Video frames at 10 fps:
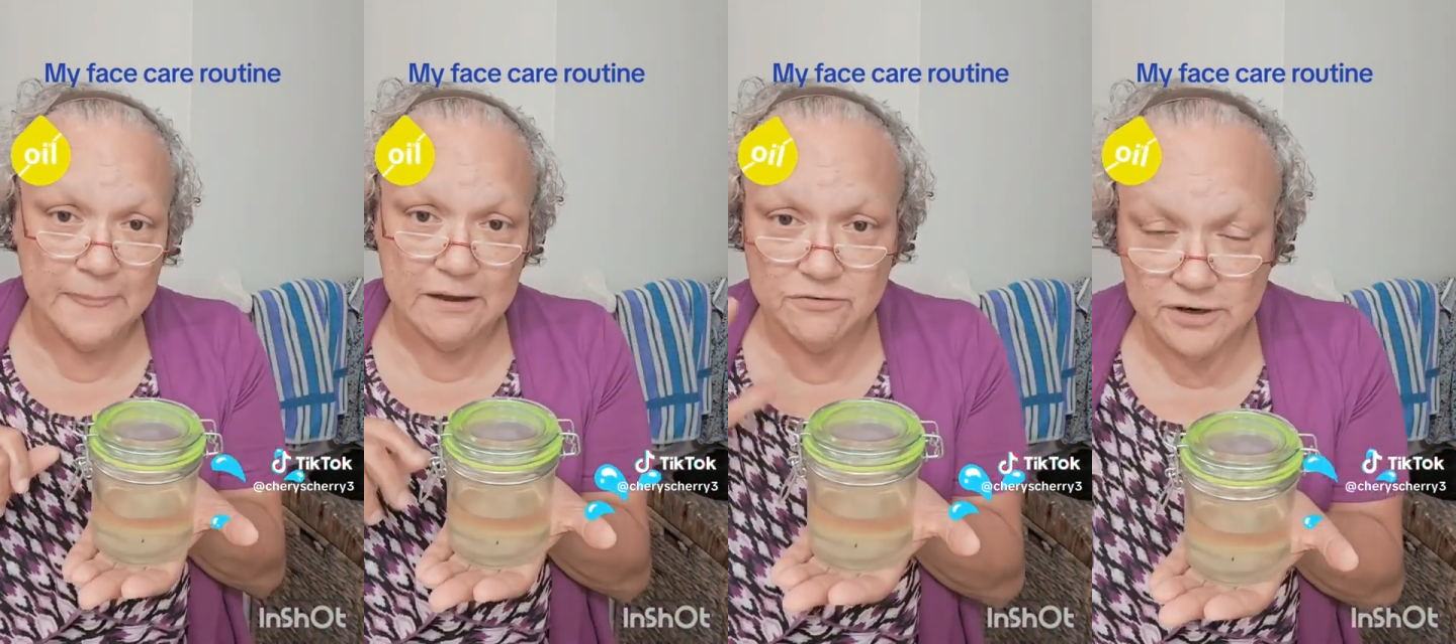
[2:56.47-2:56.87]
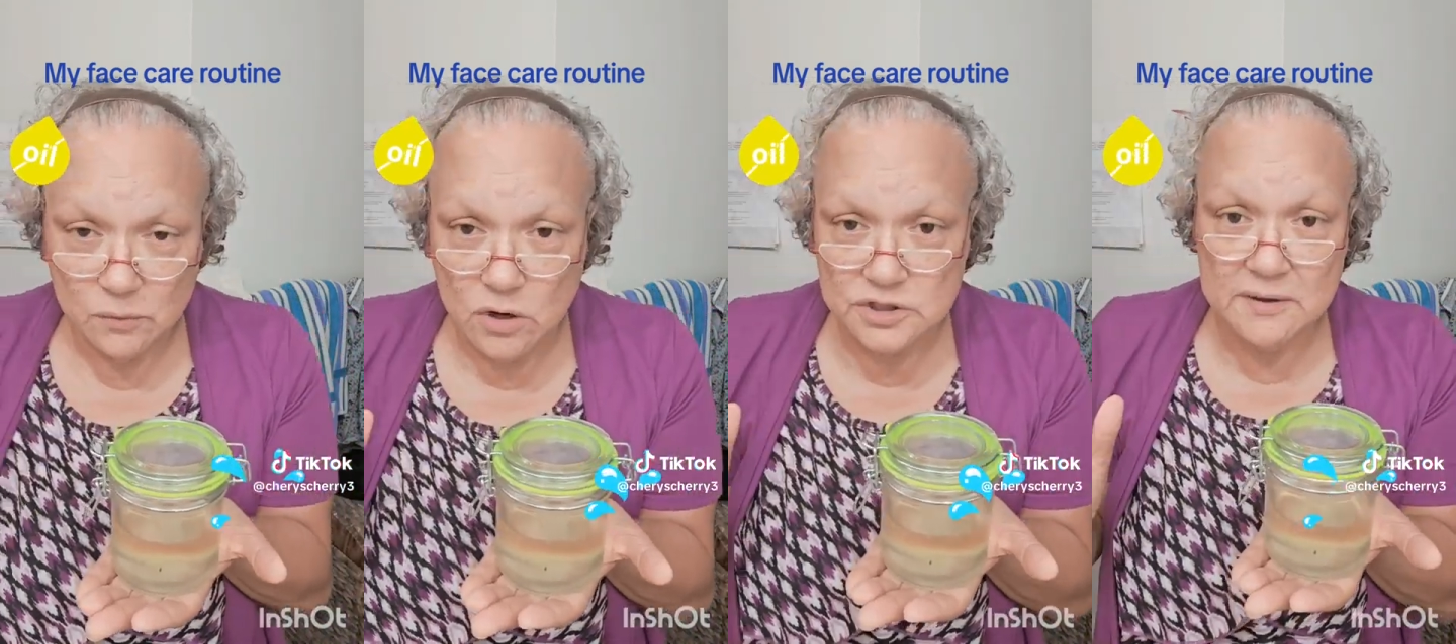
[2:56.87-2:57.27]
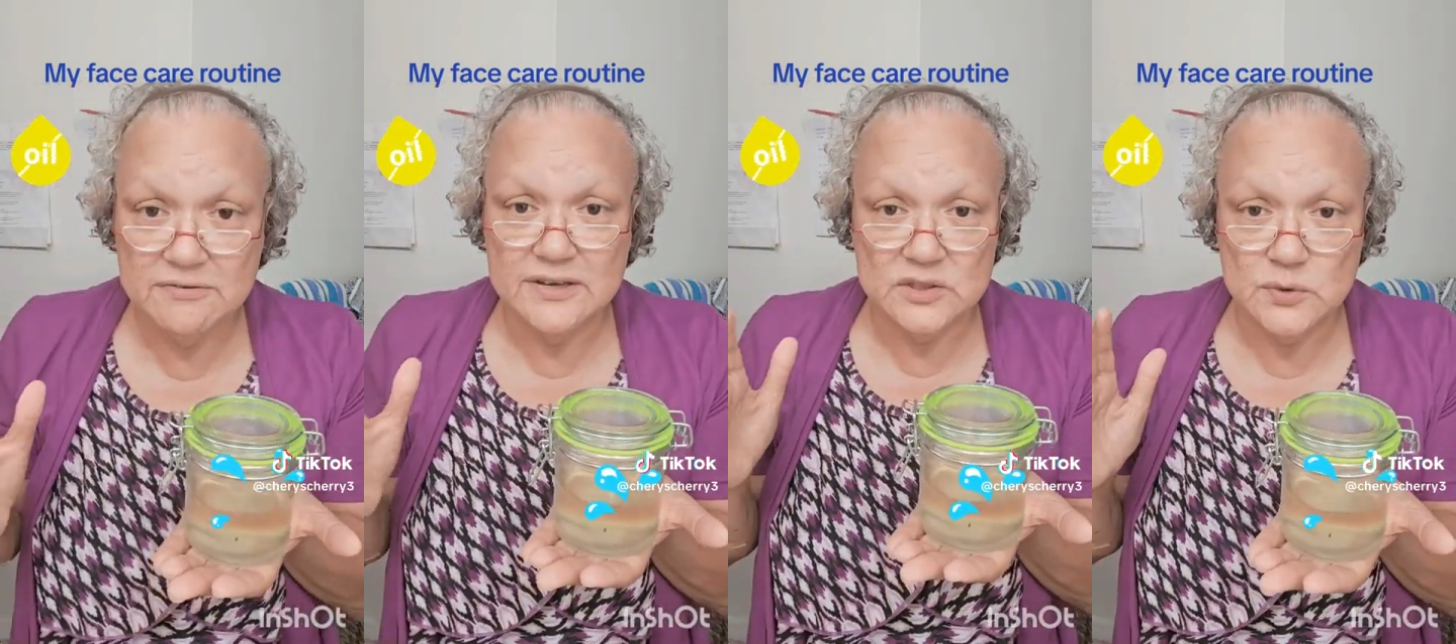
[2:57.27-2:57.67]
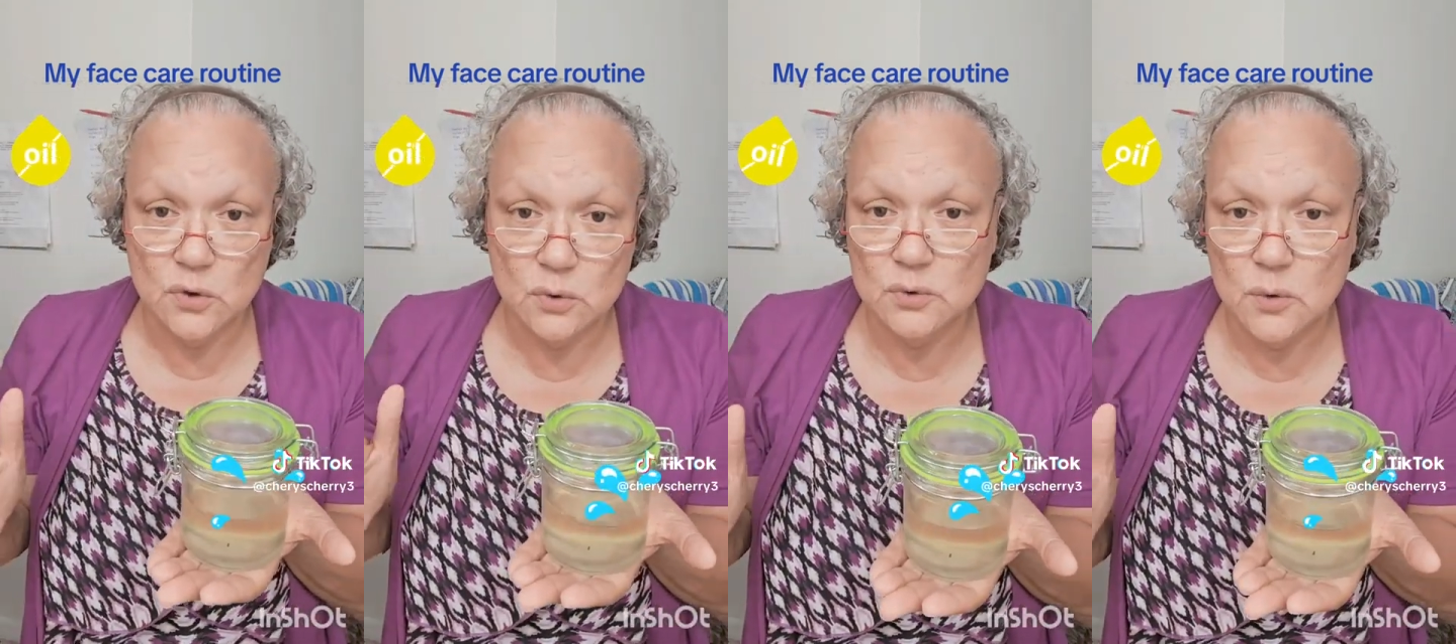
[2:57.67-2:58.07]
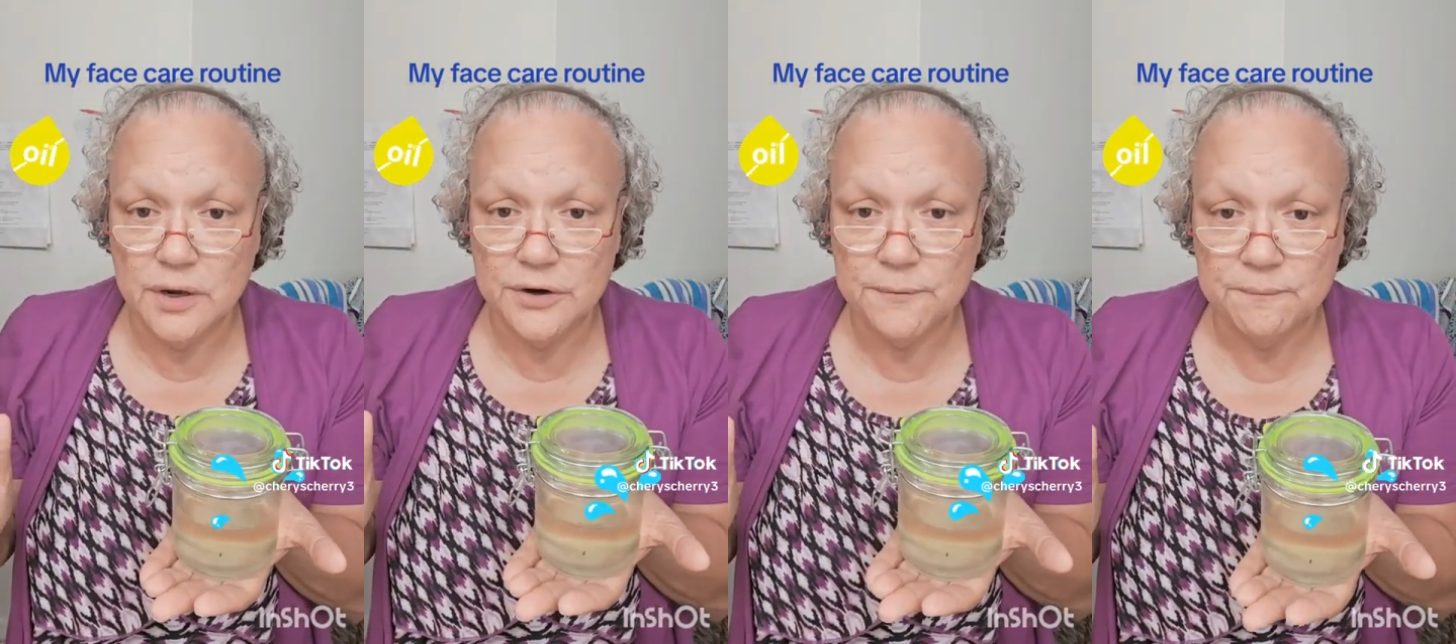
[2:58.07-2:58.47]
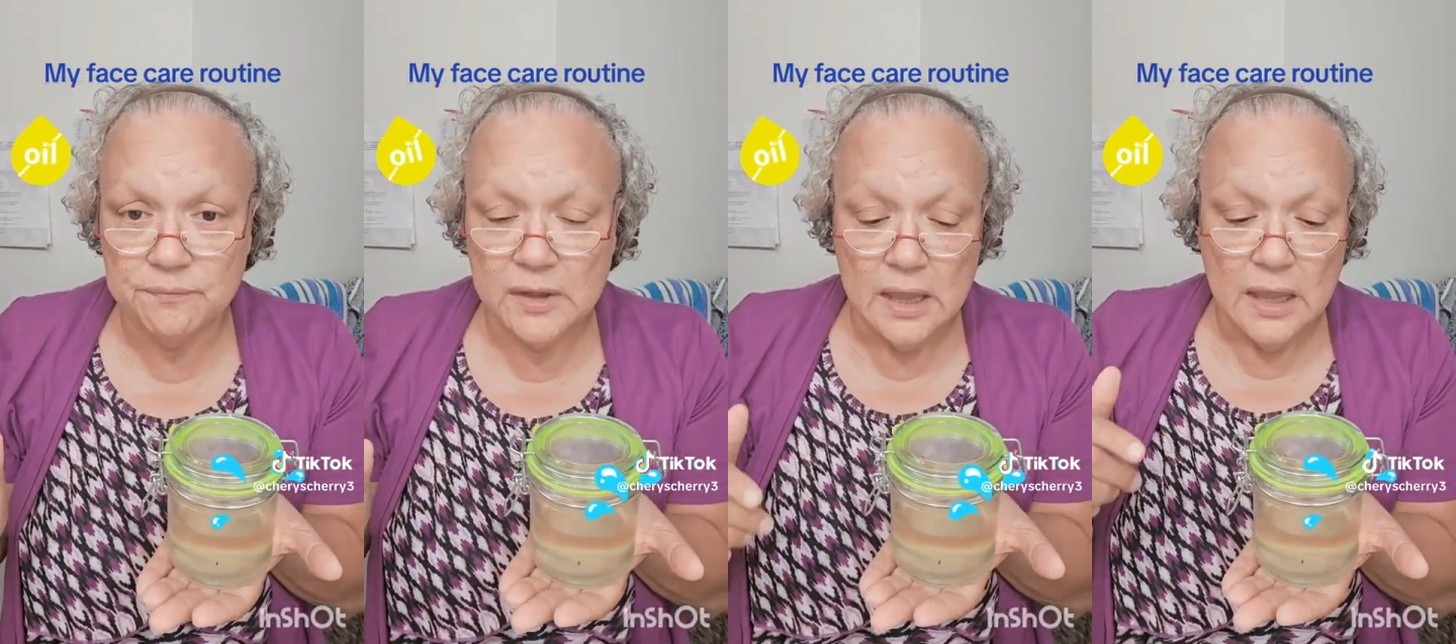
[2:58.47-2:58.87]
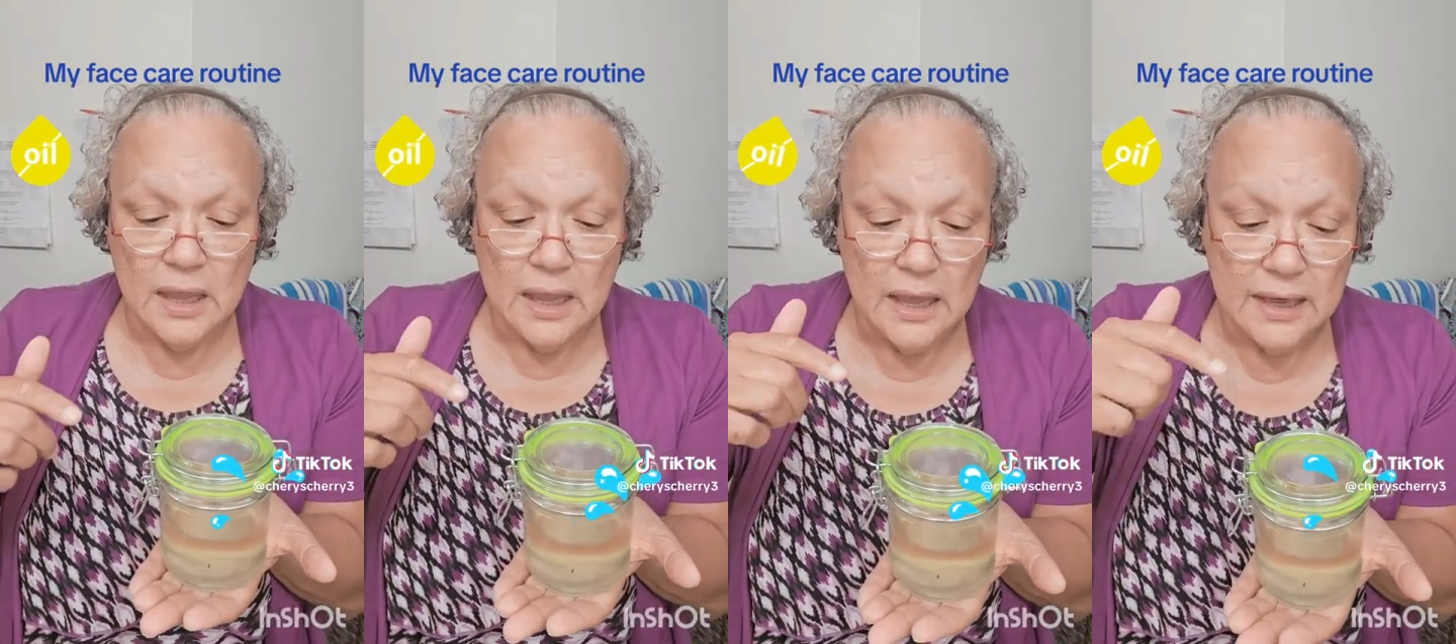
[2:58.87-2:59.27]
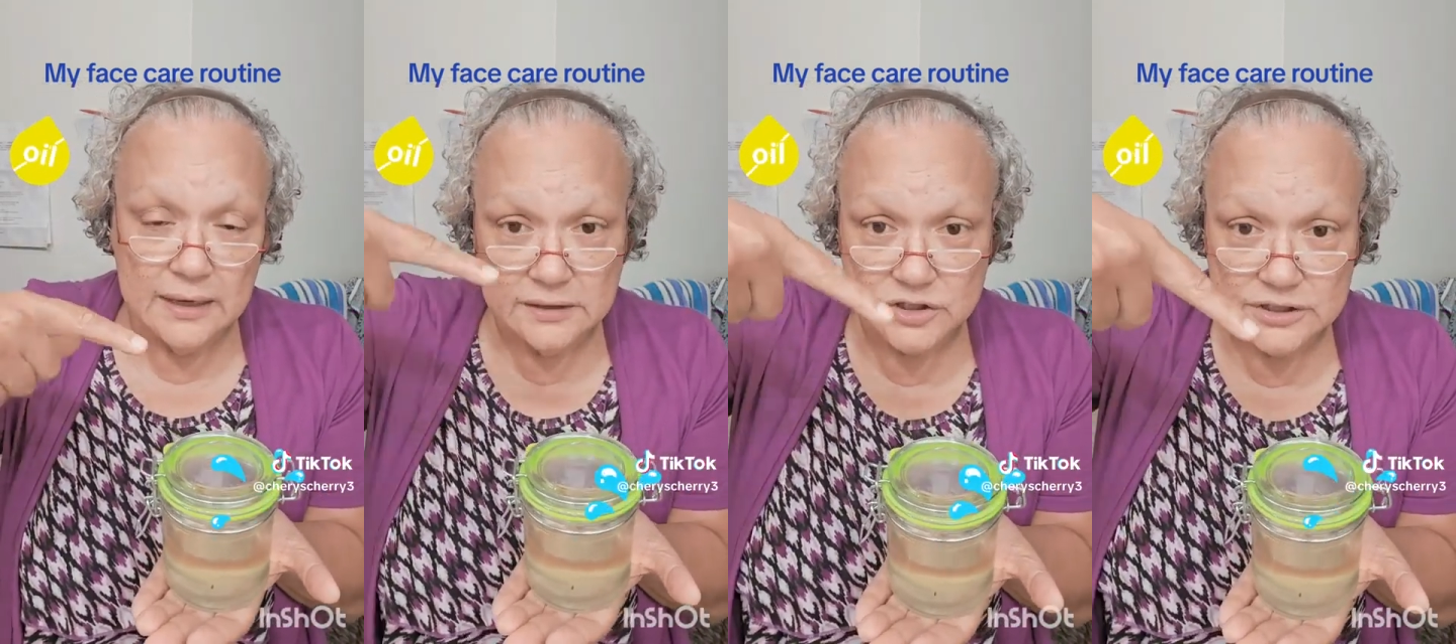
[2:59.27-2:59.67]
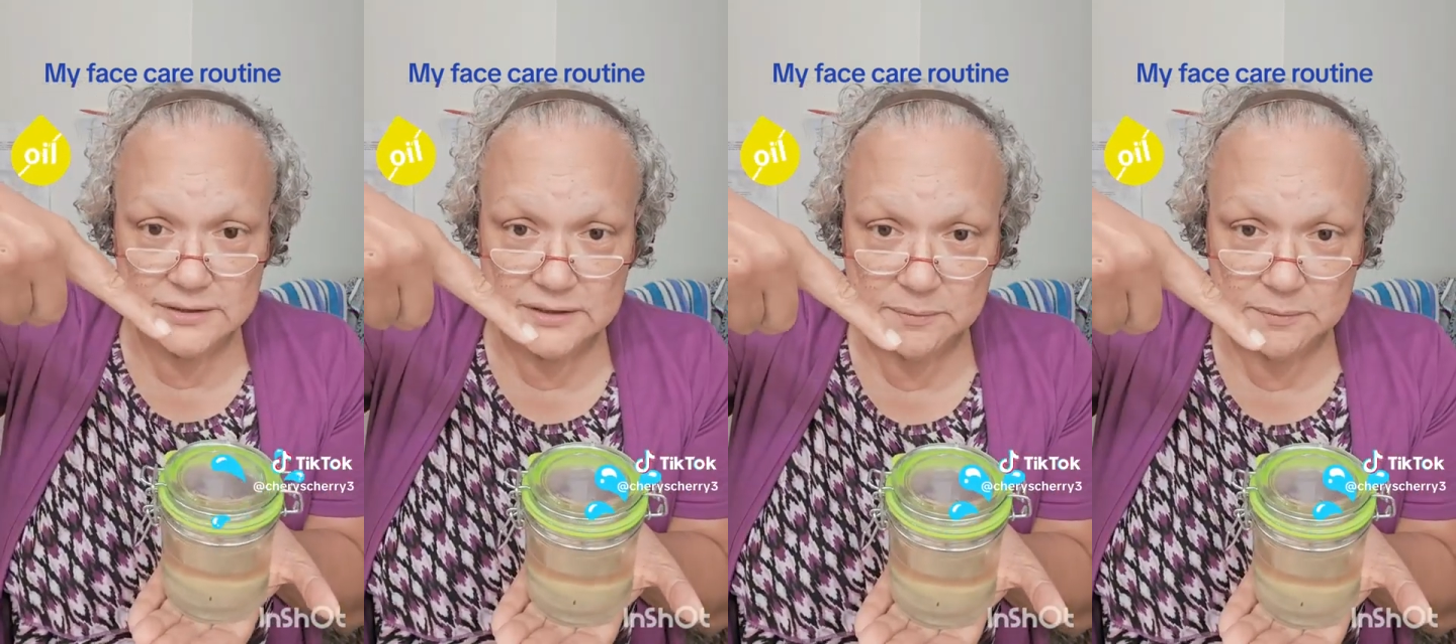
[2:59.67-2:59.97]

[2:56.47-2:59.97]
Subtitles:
after I wash my face with cold water, I just